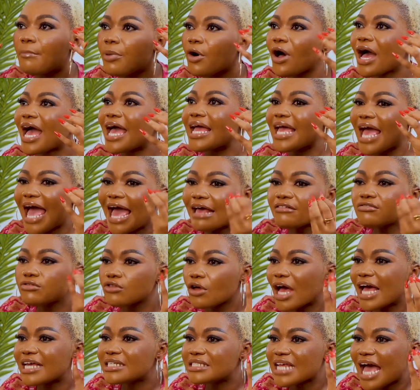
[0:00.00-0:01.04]
But
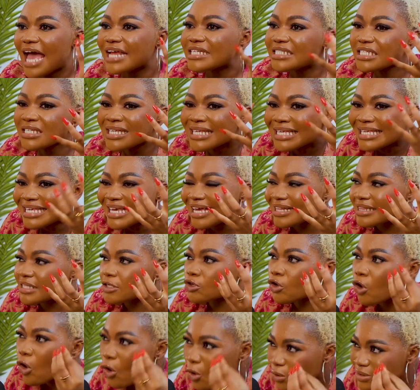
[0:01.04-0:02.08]
I didn't get the
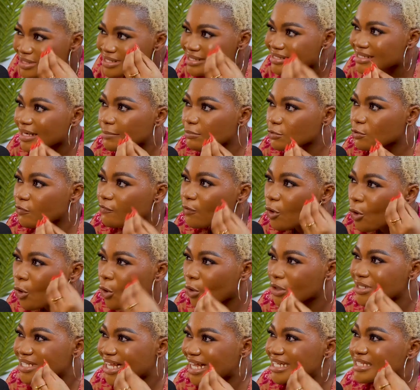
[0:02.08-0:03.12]
concept of
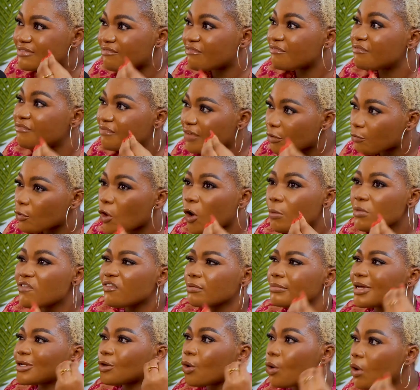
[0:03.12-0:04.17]
coming
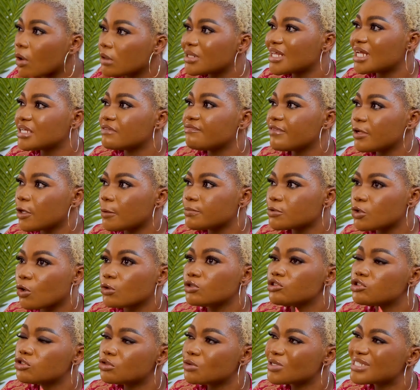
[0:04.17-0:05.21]
from an underdeveloped
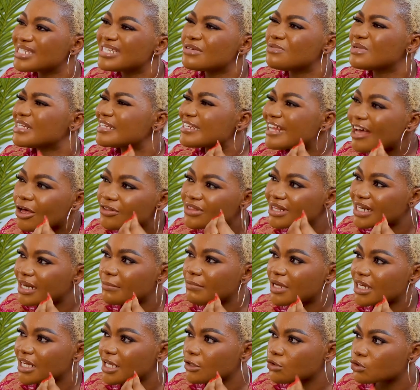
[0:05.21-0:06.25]
country until now that
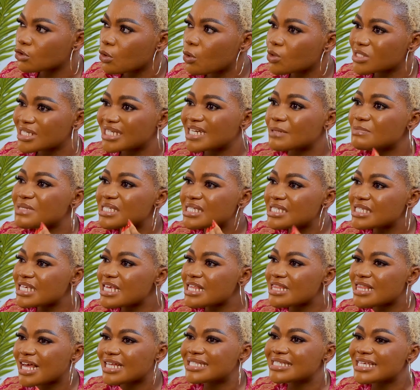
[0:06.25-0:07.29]
I'm an adult. And I'm
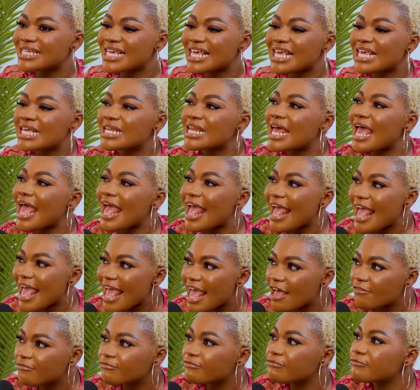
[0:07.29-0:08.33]
seeing that in
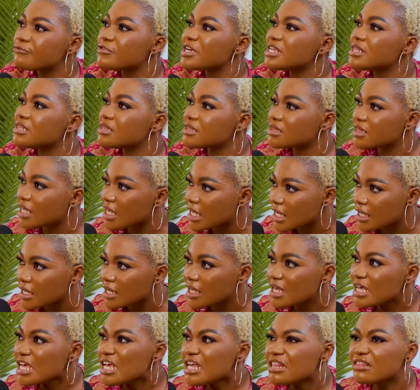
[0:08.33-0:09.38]
everything.
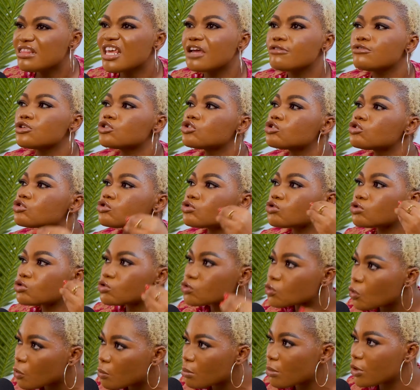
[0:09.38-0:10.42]
There is
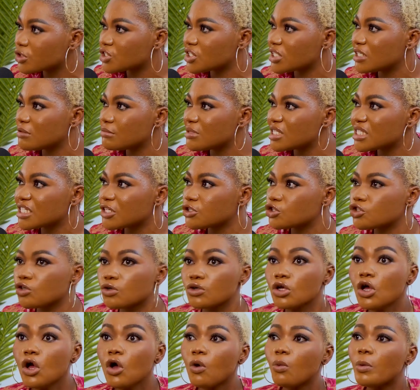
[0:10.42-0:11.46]
so much limitation
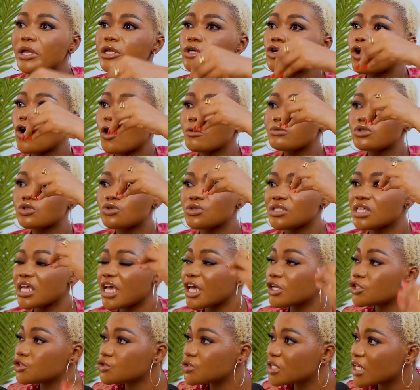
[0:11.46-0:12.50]
when it comes to the
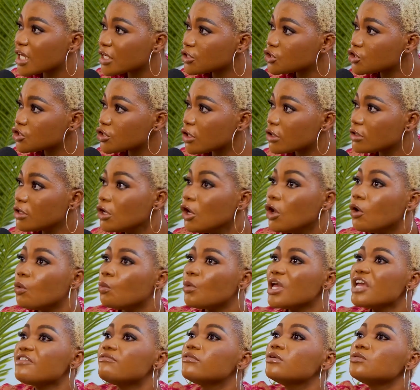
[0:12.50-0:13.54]
education,
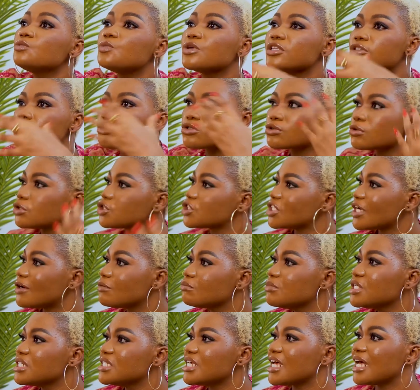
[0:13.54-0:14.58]
even with social
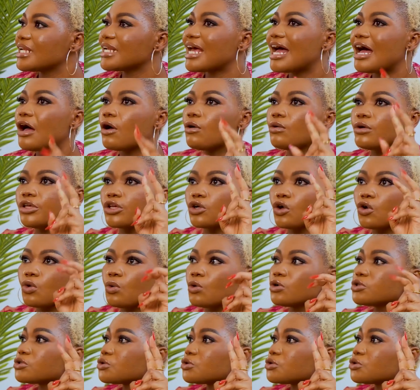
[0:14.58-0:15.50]
media and how, in quotes,